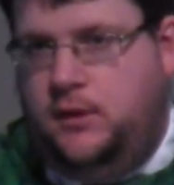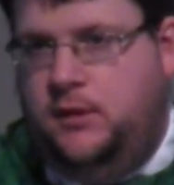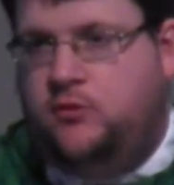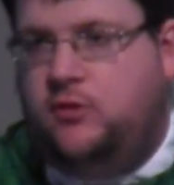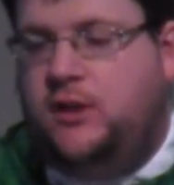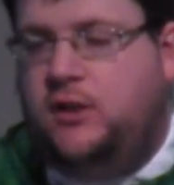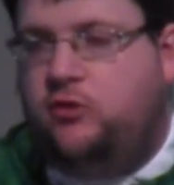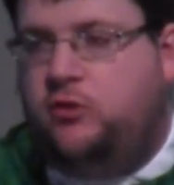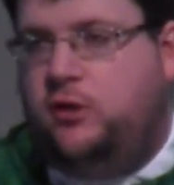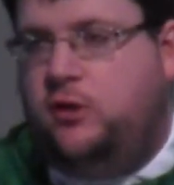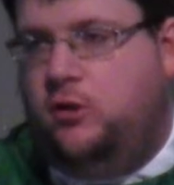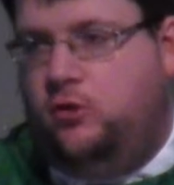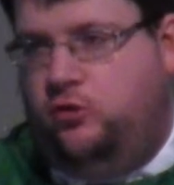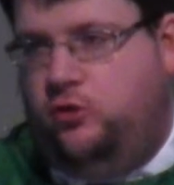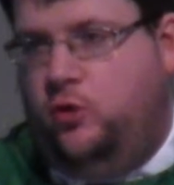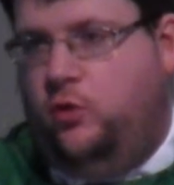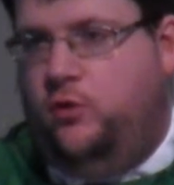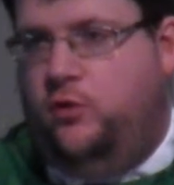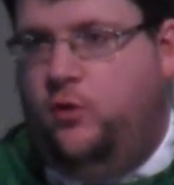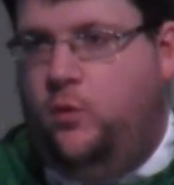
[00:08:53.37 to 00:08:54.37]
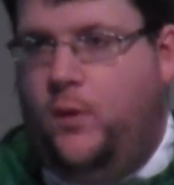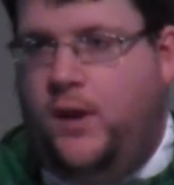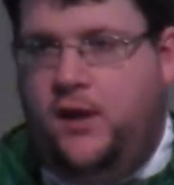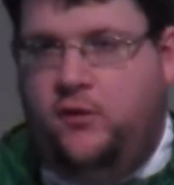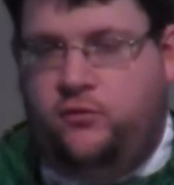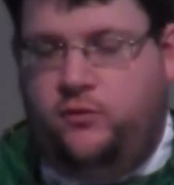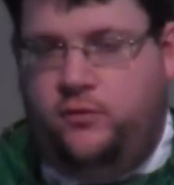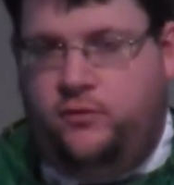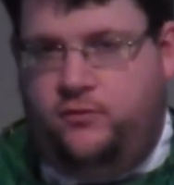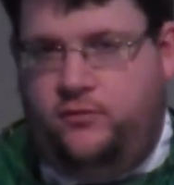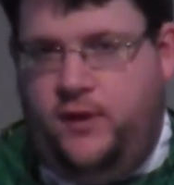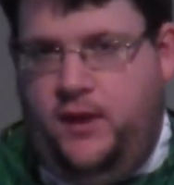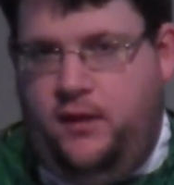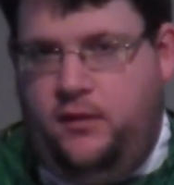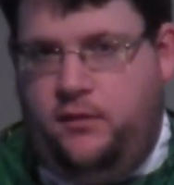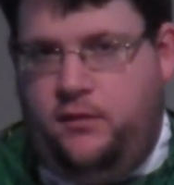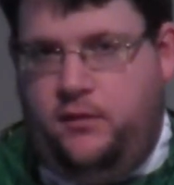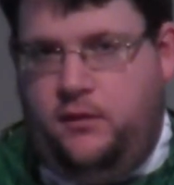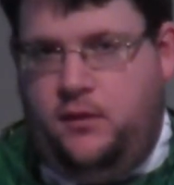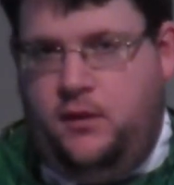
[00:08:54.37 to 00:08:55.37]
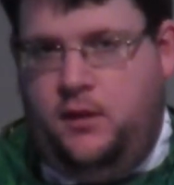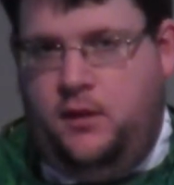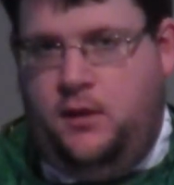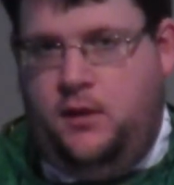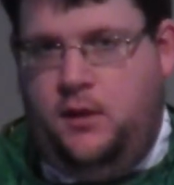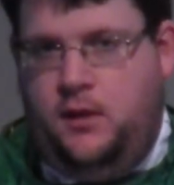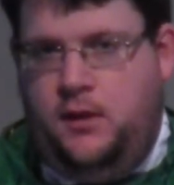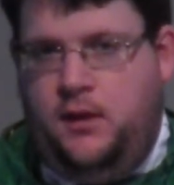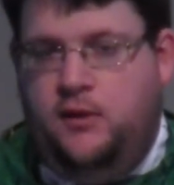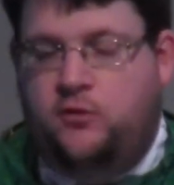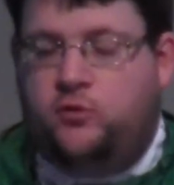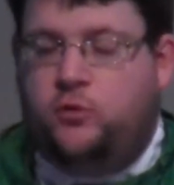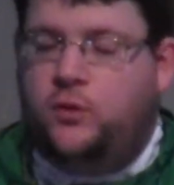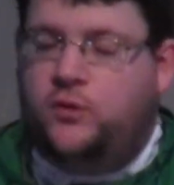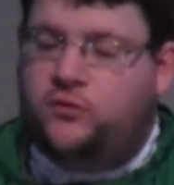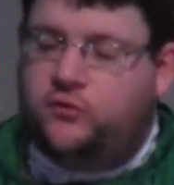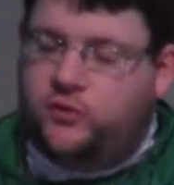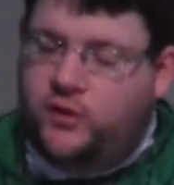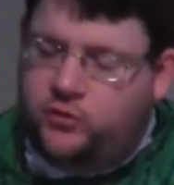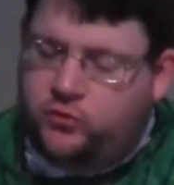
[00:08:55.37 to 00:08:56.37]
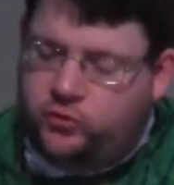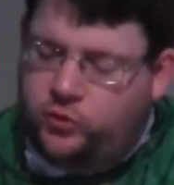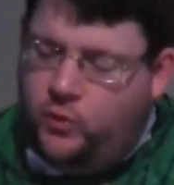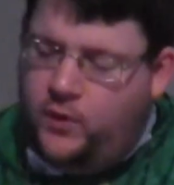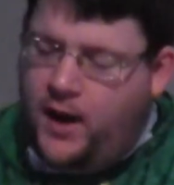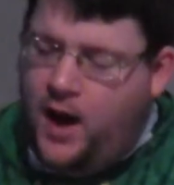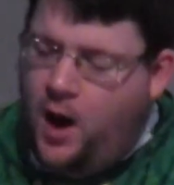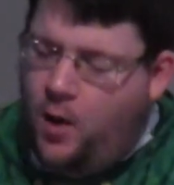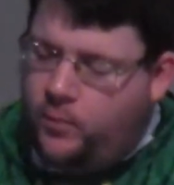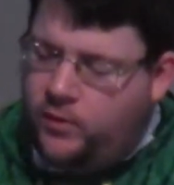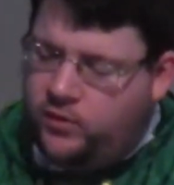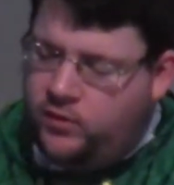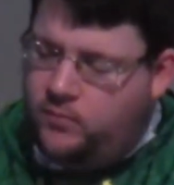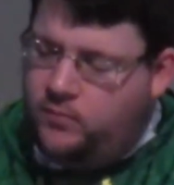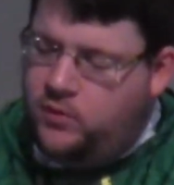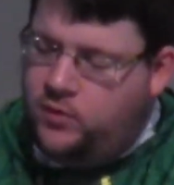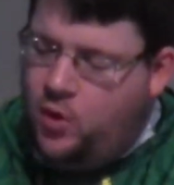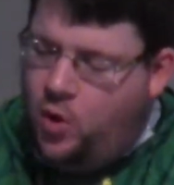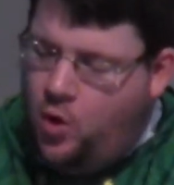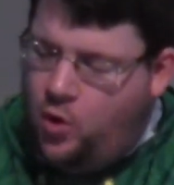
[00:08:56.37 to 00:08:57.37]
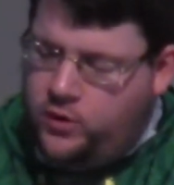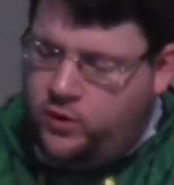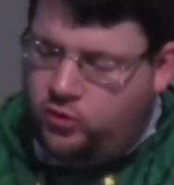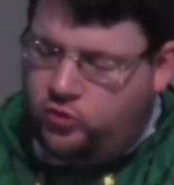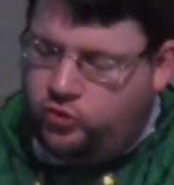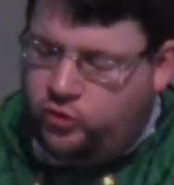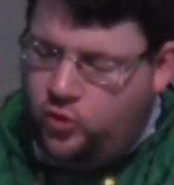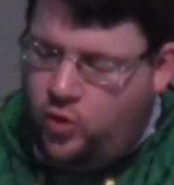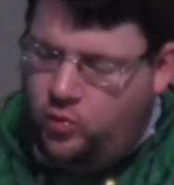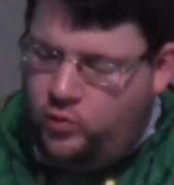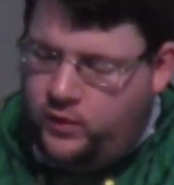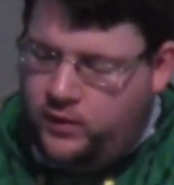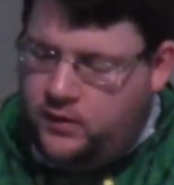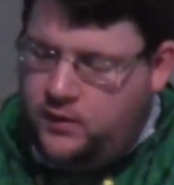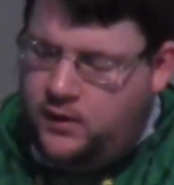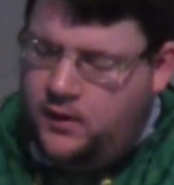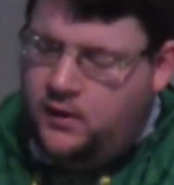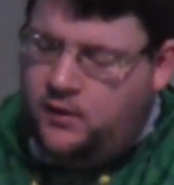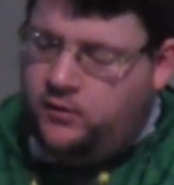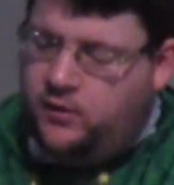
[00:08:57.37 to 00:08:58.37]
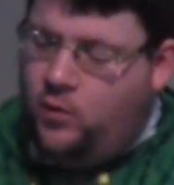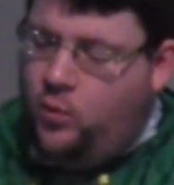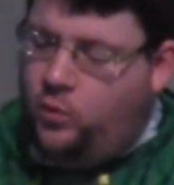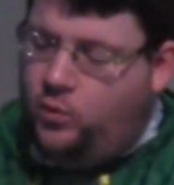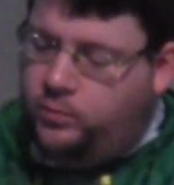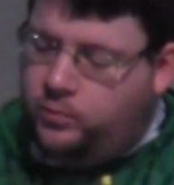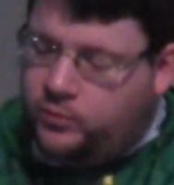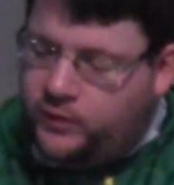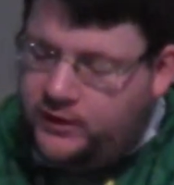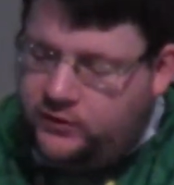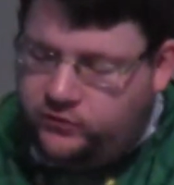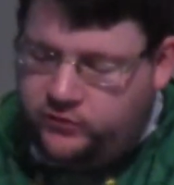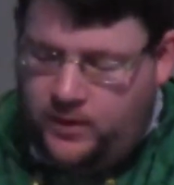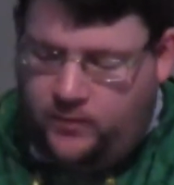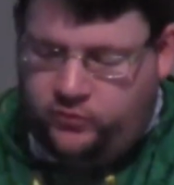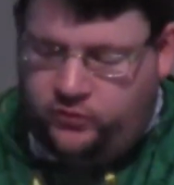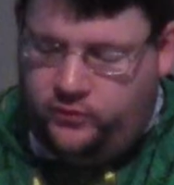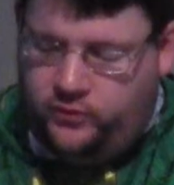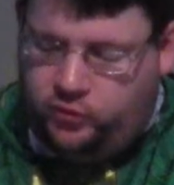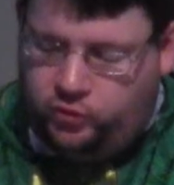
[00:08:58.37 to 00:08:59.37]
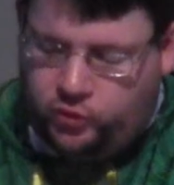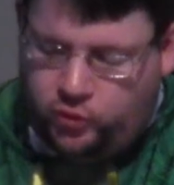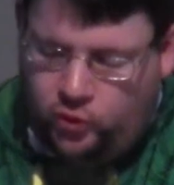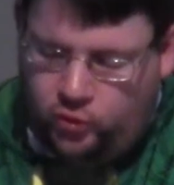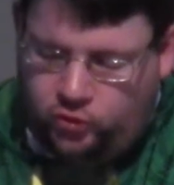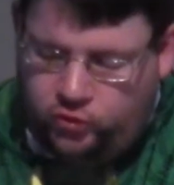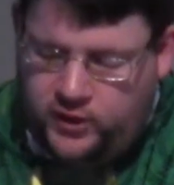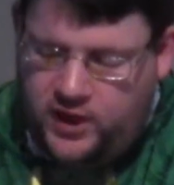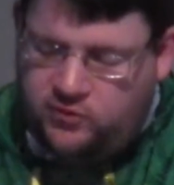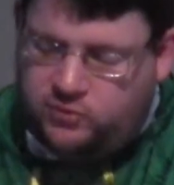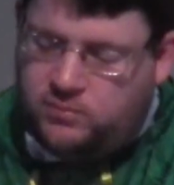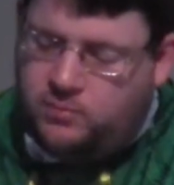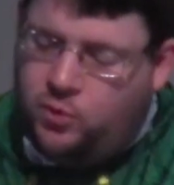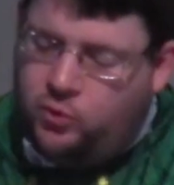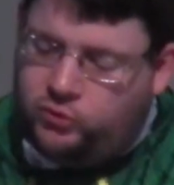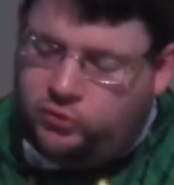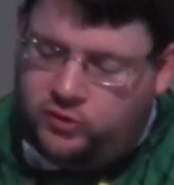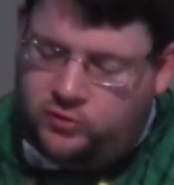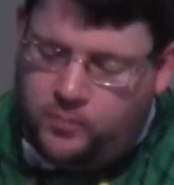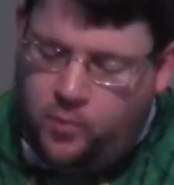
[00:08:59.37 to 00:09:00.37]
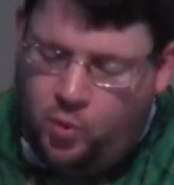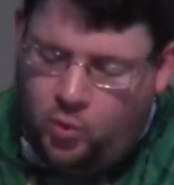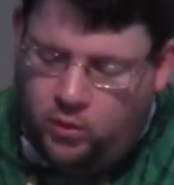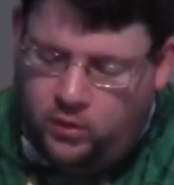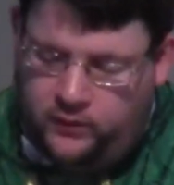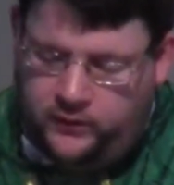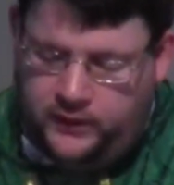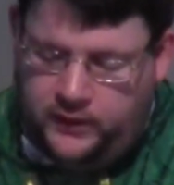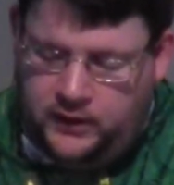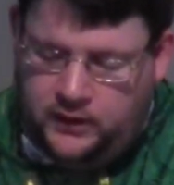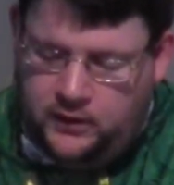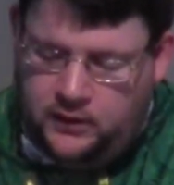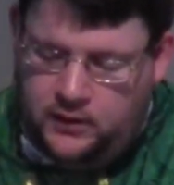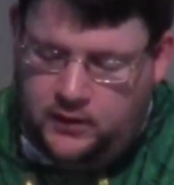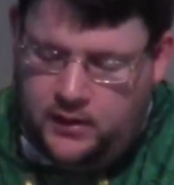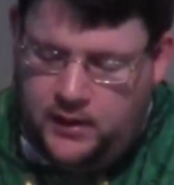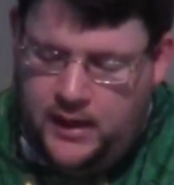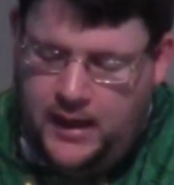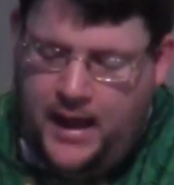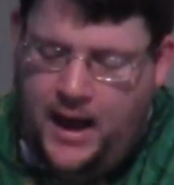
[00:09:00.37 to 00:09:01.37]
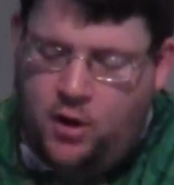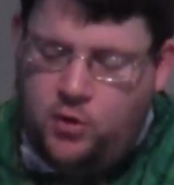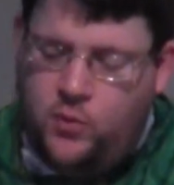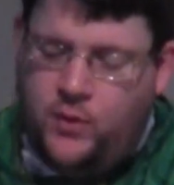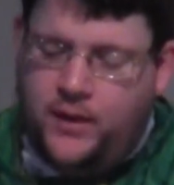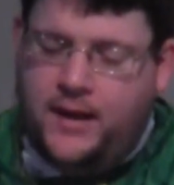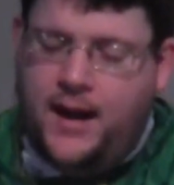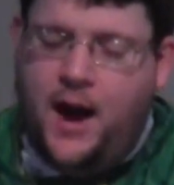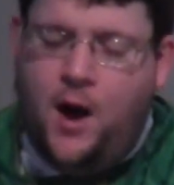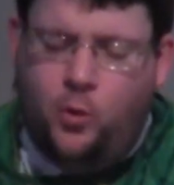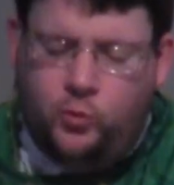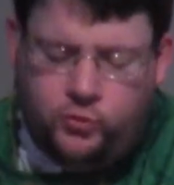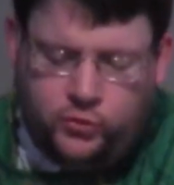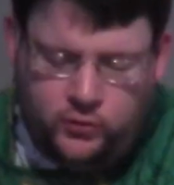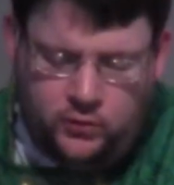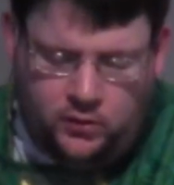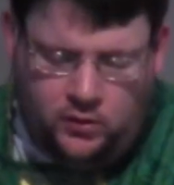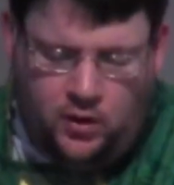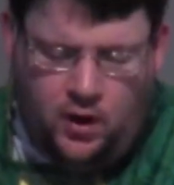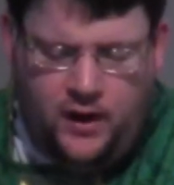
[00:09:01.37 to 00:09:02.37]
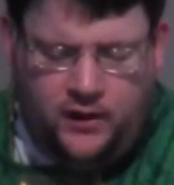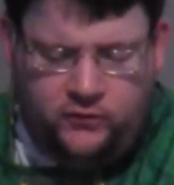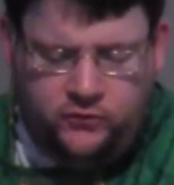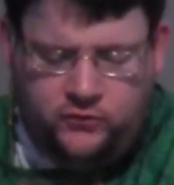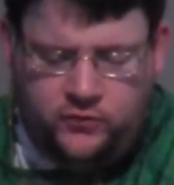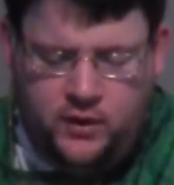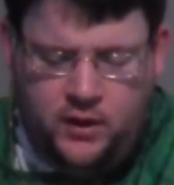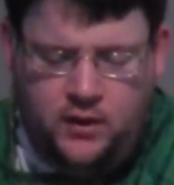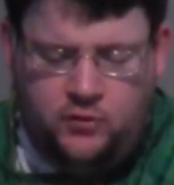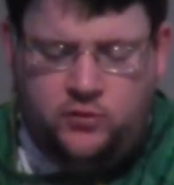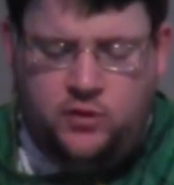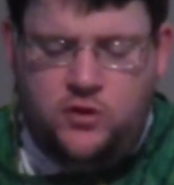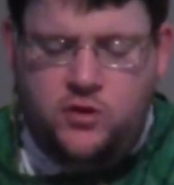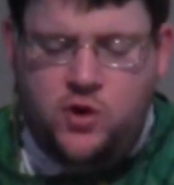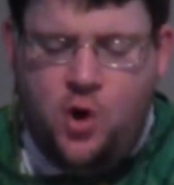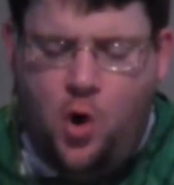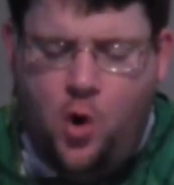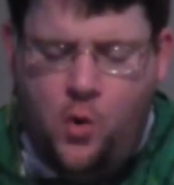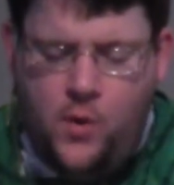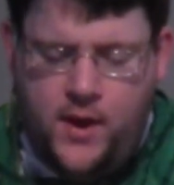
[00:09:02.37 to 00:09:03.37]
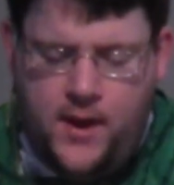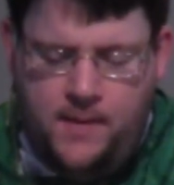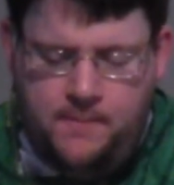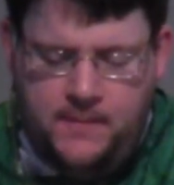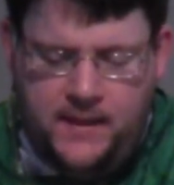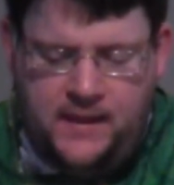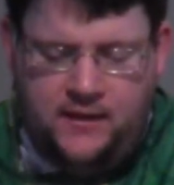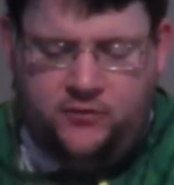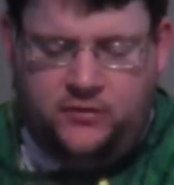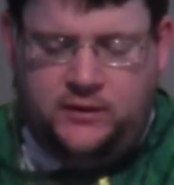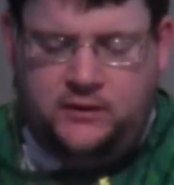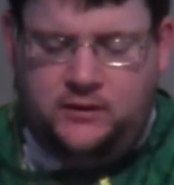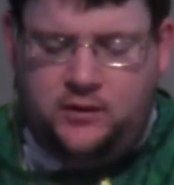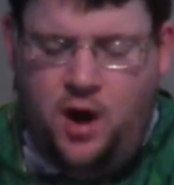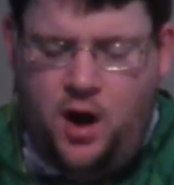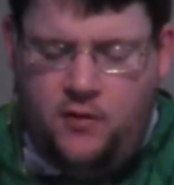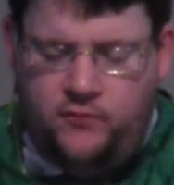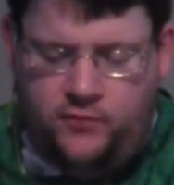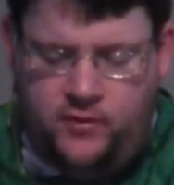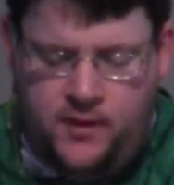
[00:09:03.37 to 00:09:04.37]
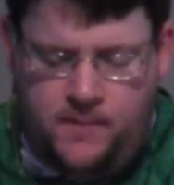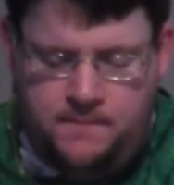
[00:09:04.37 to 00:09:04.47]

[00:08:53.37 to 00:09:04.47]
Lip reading: in teaching your children the ways of the faith. It's to assist you in helping them know, your children, the precepts of the church. Yes, but most importantly, how to encounter Christ, to know him, to love